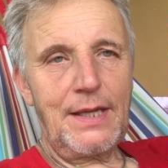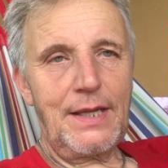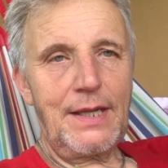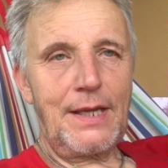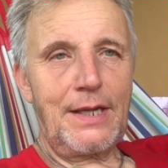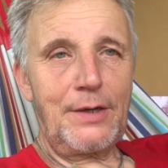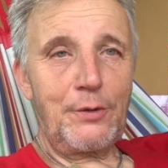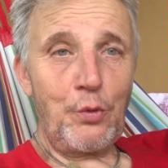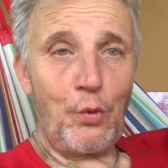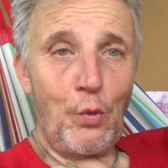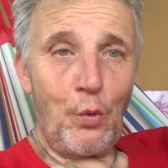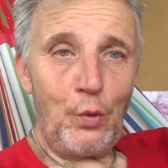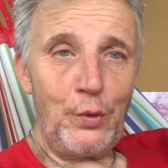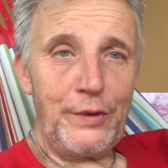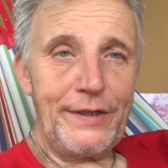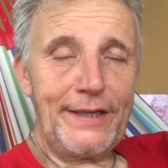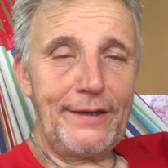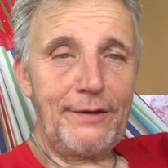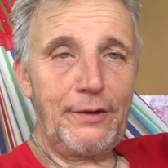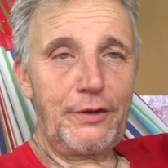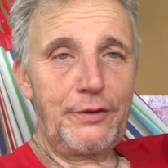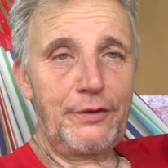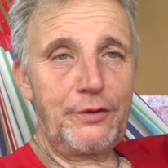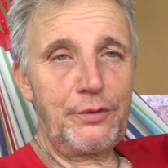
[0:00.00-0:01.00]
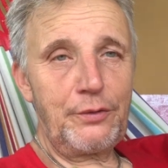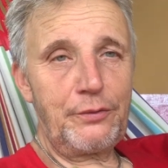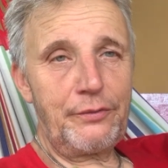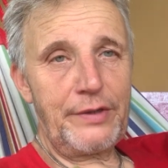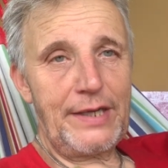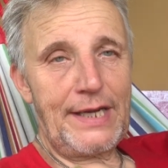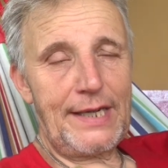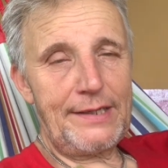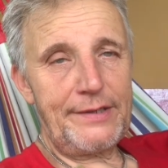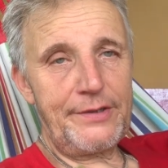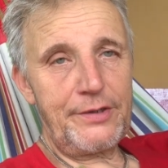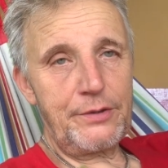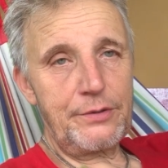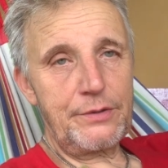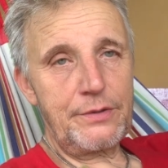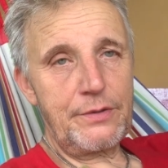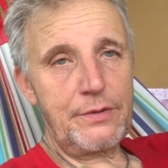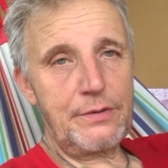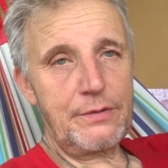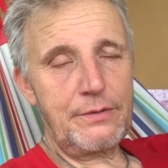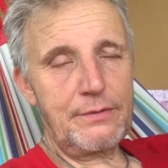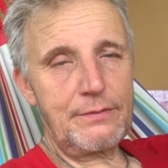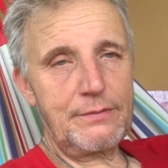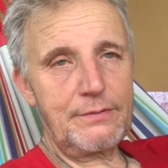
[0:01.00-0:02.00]
and holding on to
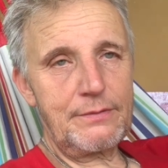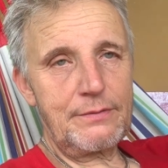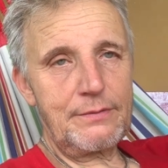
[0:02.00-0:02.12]
values.